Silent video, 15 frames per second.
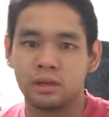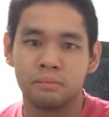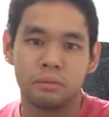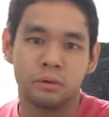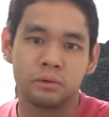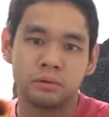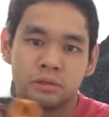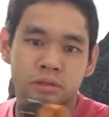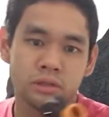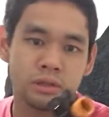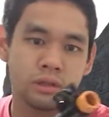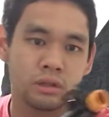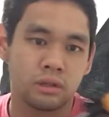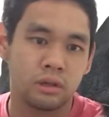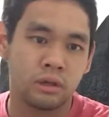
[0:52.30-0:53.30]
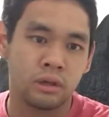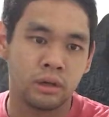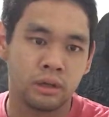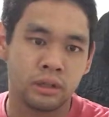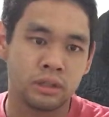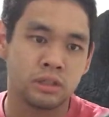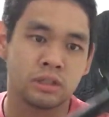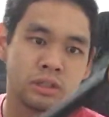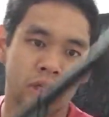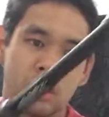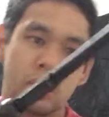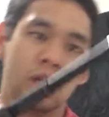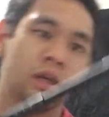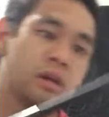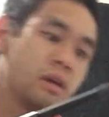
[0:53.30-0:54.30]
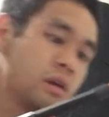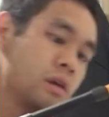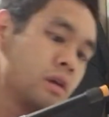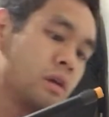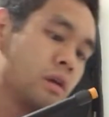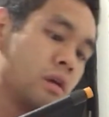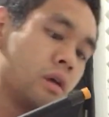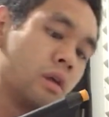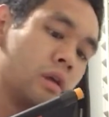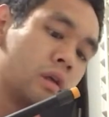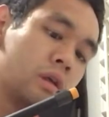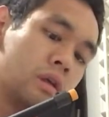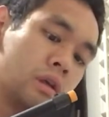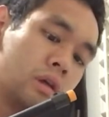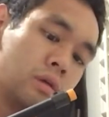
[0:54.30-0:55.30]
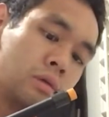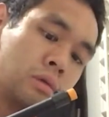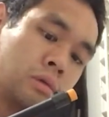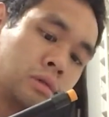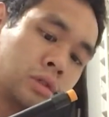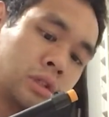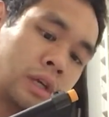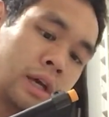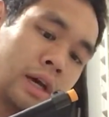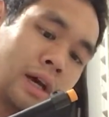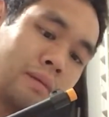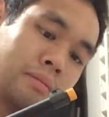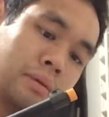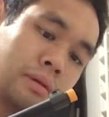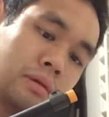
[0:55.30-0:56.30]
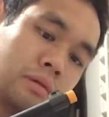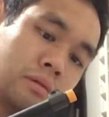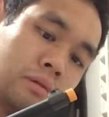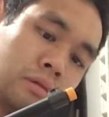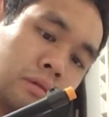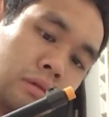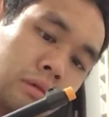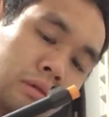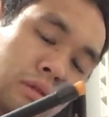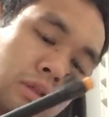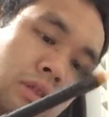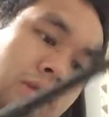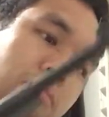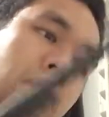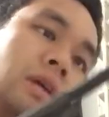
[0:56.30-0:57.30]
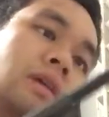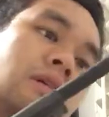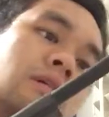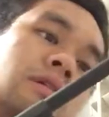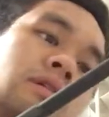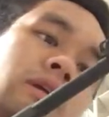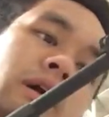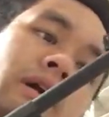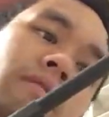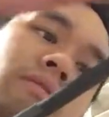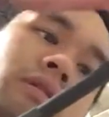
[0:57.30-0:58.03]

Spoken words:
post. This is a orange cap. Or is it painted on? I have